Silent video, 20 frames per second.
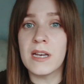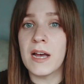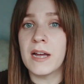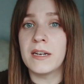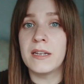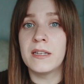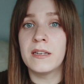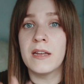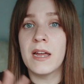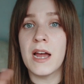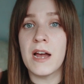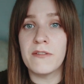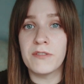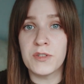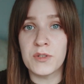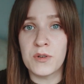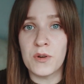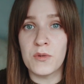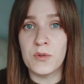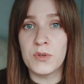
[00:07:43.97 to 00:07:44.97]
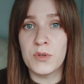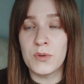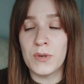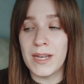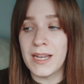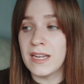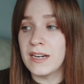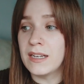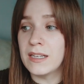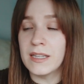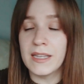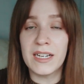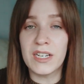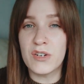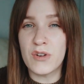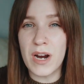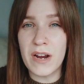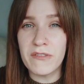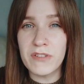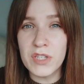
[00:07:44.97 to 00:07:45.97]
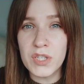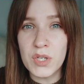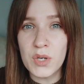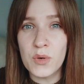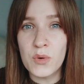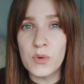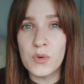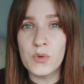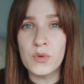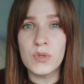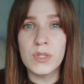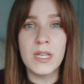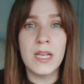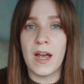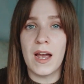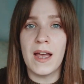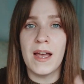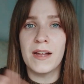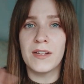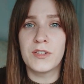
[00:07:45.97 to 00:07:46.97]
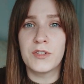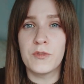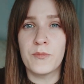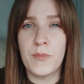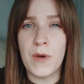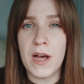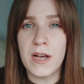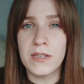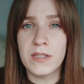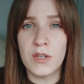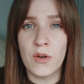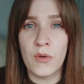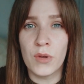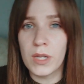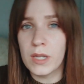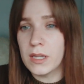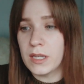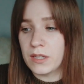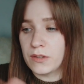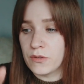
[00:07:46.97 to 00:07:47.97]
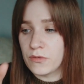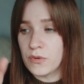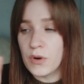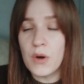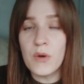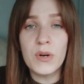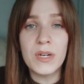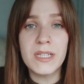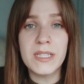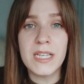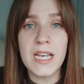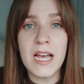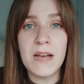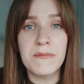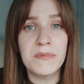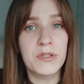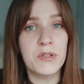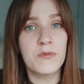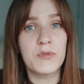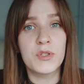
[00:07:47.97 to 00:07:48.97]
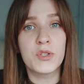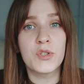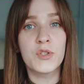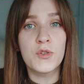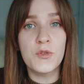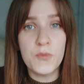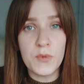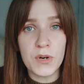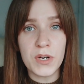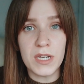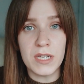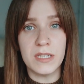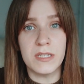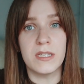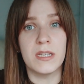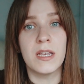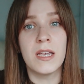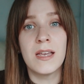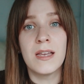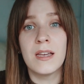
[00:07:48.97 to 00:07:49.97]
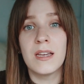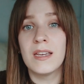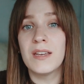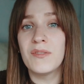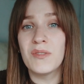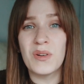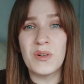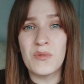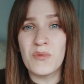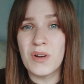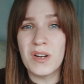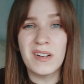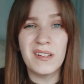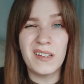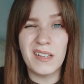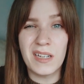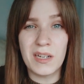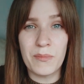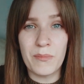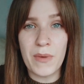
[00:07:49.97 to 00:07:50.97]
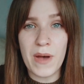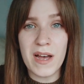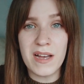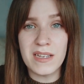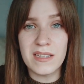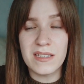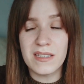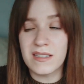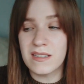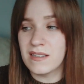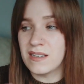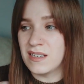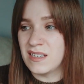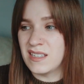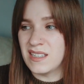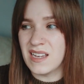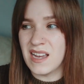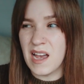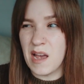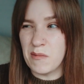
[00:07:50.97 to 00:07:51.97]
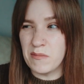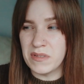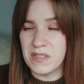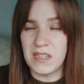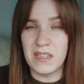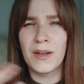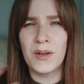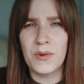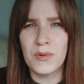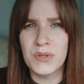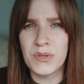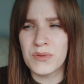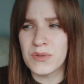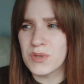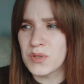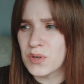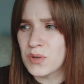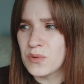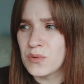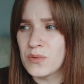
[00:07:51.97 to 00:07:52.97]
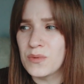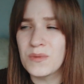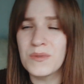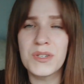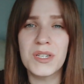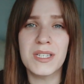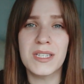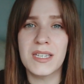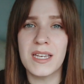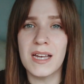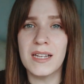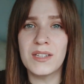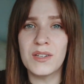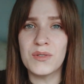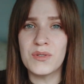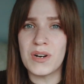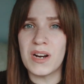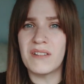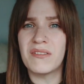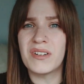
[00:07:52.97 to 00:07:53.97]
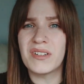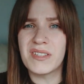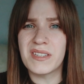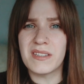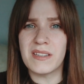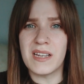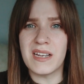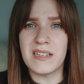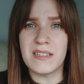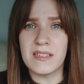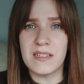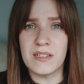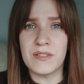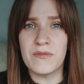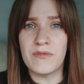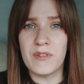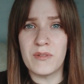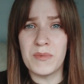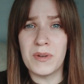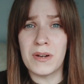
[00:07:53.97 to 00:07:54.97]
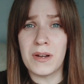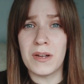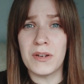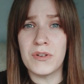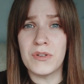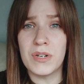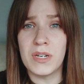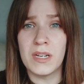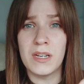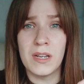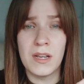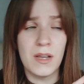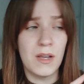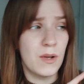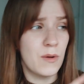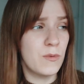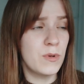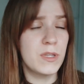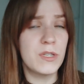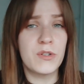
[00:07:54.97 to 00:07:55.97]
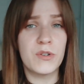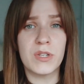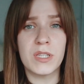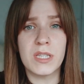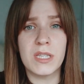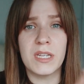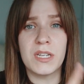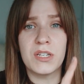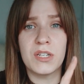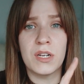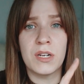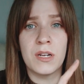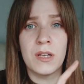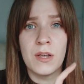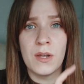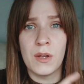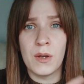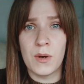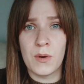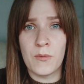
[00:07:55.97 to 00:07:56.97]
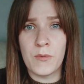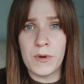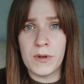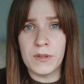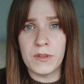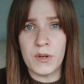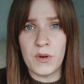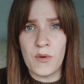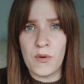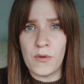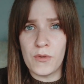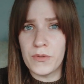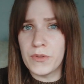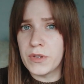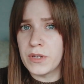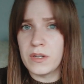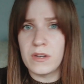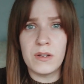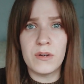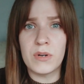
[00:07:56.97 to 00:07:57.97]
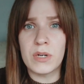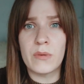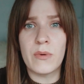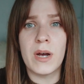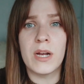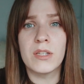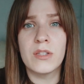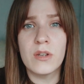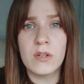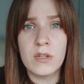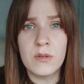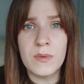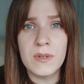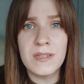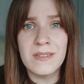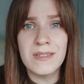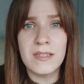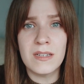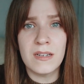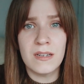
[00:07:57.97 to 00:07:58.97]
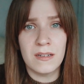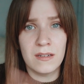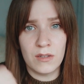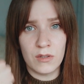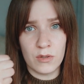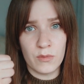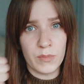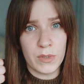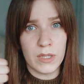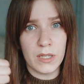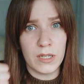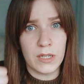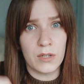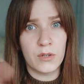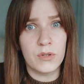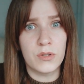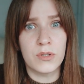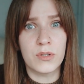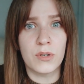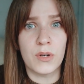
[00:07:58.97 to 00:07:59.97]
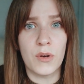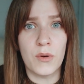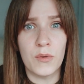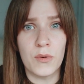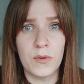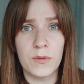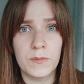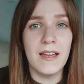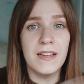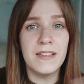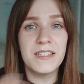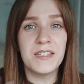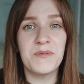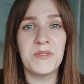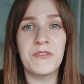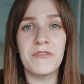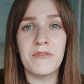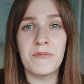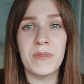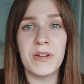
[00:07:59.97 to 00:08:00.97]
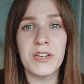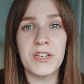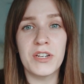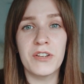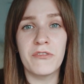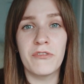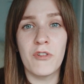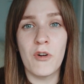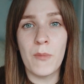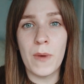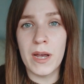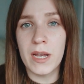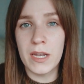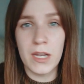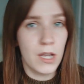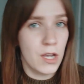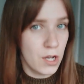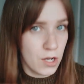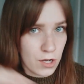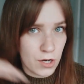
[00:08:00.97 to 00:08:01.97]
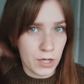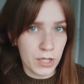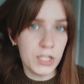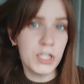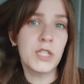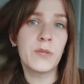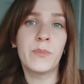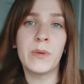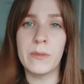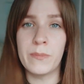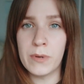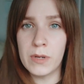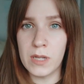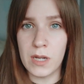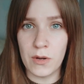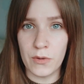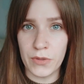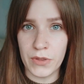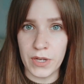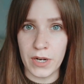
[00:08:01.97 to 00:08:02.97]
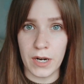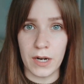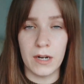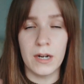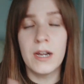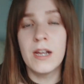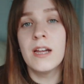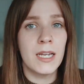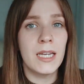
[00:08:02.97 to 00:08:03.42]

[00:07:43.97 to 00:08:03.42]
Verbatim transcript: I didn't have to go to any like driving schools. I had to pass only like the road exam, so it was super easy. If you don't want to like pass exams and go to a school, just get your driver's license from your country with the translation with all the required documents and you'll be like good to go. And some information for my rich people out there.